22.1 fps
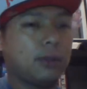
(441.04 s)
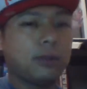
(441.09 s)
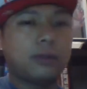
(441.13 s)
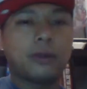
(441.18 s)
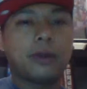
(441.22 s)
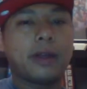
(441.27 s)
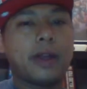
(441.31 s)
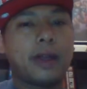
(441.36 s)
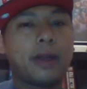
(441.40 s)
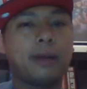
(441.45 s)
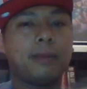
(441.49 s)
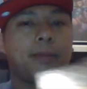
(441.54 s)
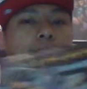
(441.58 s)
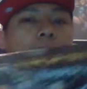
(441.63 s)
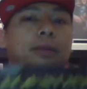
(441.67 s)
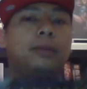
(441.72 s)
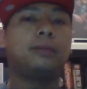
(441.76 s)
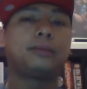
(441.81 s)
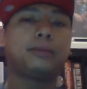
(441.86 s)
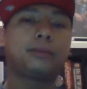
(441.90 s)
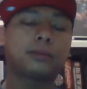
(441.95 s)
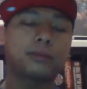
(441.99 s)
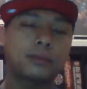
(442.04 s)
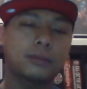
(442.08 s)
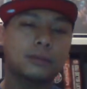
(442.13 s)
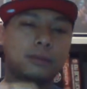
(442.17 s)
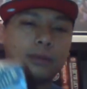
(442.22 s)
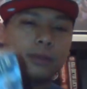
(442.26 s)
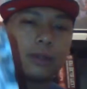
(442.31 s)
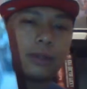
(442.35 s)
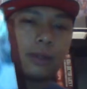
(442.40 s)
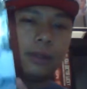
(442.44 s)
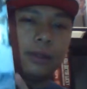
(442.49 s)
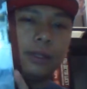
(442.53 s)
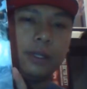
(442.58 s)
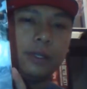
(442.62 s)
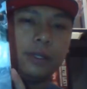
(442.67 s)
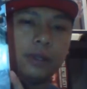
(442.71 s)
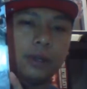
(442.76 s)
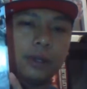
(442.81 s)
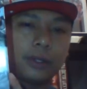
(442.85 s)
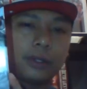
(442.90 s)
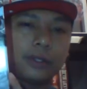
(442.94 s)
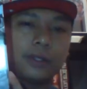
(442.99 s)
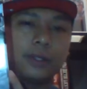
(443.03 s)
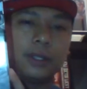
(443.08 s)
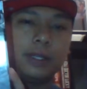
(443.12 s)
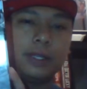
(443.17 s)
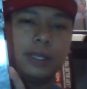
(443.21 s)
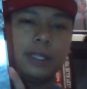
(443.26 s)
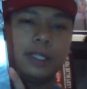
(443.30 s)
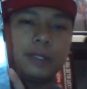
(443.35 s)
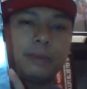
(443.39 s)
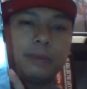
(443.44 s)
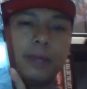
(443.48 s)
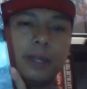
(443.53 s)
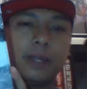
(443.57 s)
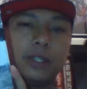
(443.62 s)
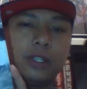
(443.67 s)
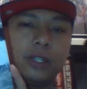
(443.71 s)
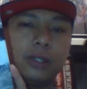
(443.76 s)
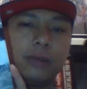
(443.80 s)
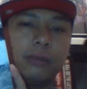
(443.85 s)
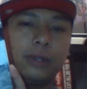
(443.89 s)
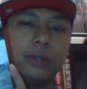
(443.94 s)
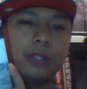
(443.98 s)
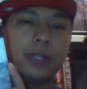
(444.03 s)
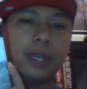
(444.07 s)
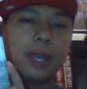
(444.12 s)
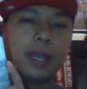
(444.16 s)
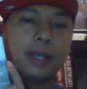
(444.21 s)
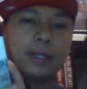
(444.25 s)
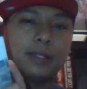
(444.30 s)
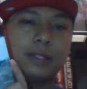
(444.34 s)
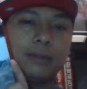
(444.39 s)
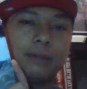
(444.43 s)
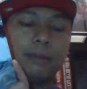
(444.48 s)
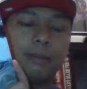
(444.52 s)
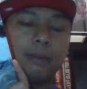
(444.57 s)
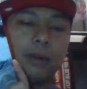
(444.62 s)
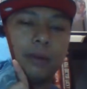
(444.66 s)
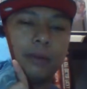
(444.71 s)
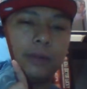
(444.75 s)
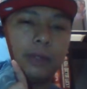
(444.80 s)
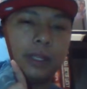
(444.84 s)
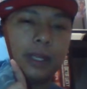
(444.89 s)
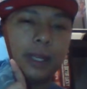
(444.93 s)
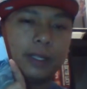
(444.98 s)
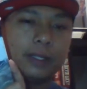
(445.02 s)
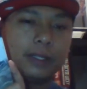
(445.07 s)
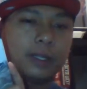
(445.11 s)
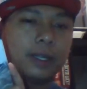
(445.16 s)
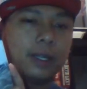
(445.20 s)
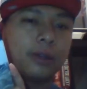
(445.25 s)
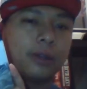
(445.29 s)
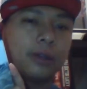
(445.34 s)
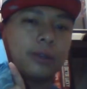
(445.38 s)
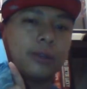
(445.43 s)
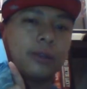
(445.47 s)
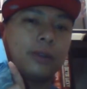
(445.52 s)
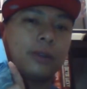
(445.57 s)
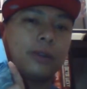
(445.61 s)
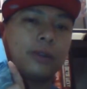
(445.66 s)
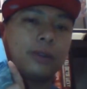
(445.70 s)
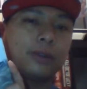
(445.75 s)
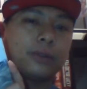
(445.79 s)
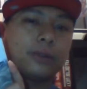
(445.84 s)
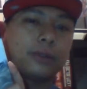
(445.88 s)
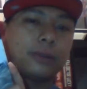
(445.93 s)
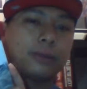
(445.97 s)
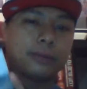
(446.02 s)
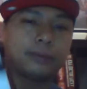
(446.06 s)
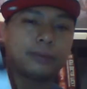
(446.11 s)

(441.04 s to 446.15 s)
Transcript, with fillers: grab the Dark City expansion, which has some Marvel Knights characters